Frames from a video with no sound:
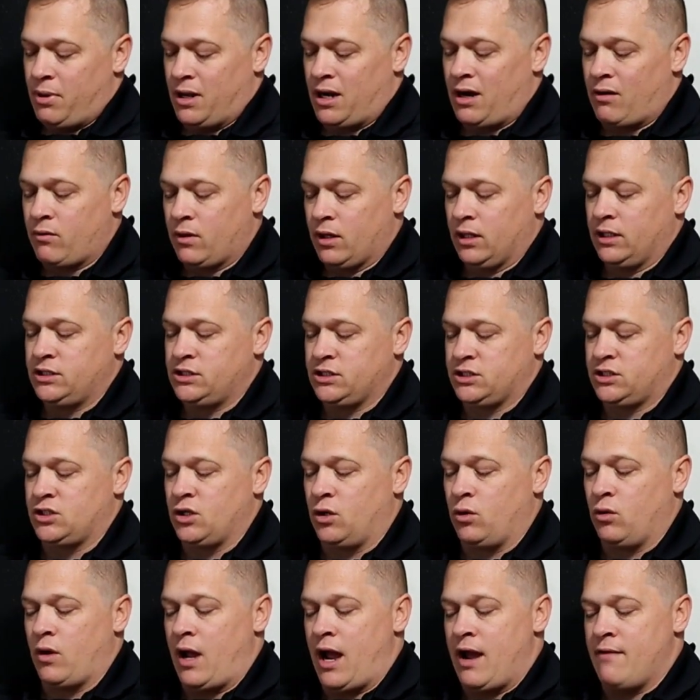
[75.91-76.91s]
but I really just
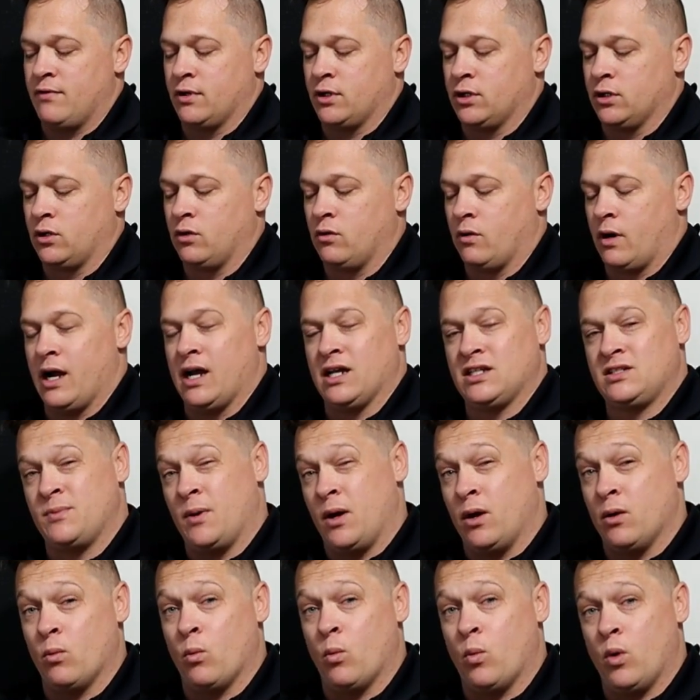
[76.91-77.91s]
don't have a good
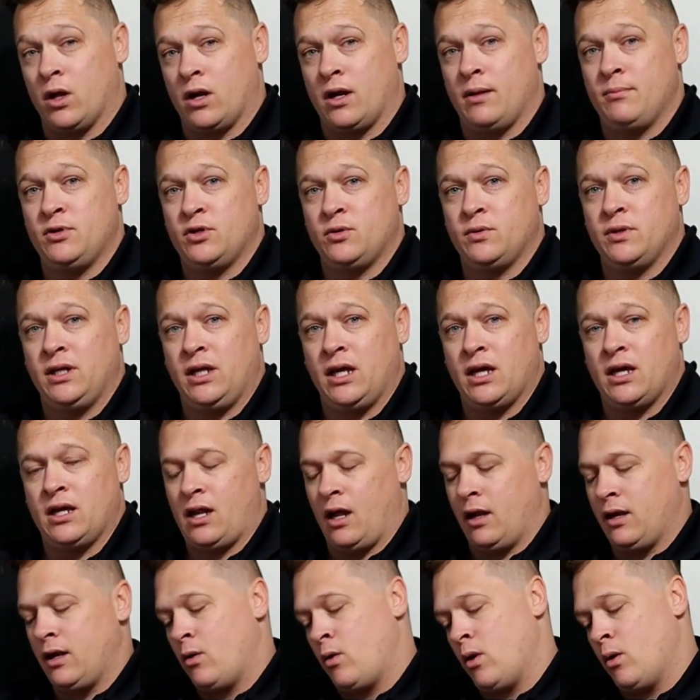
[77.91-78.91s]
grasp on what I'm doing
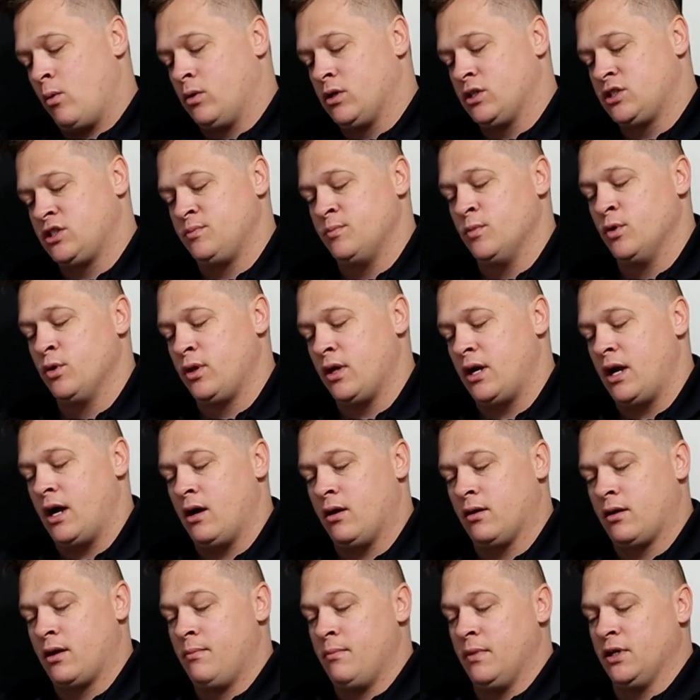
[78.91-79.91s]
yet. I know I want to smooth it
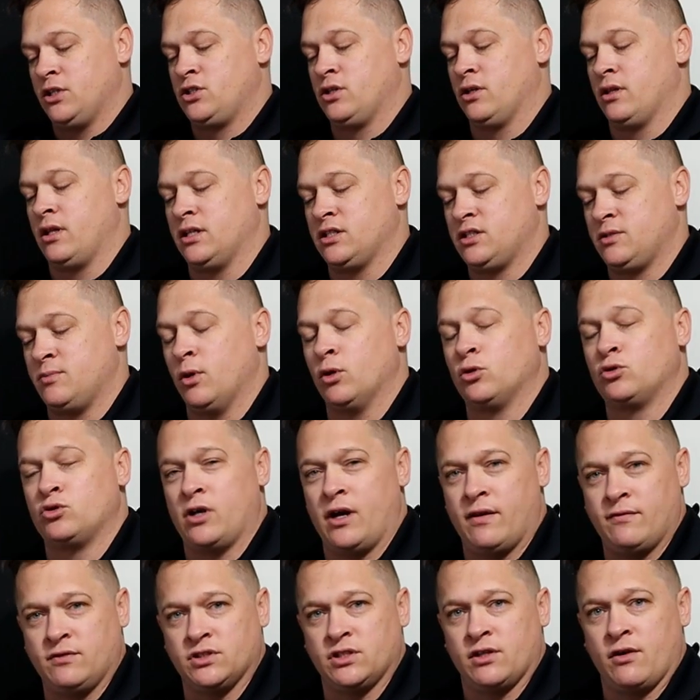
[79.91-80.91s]
out, make sure that smoke
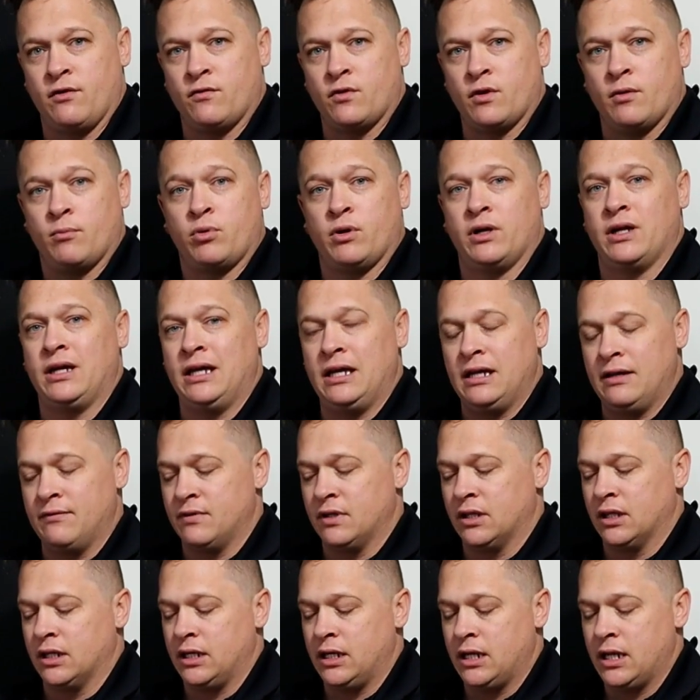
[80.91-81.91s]
travels over it pretty
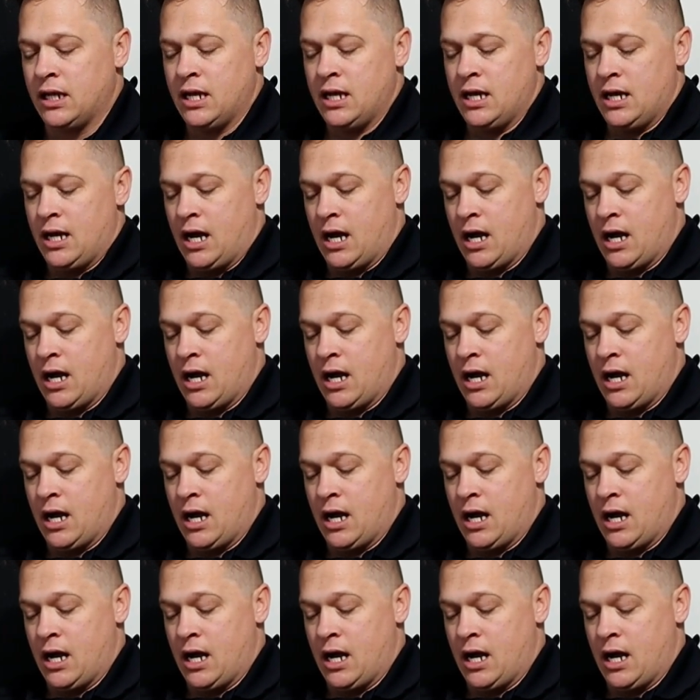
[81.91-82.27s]
evenly.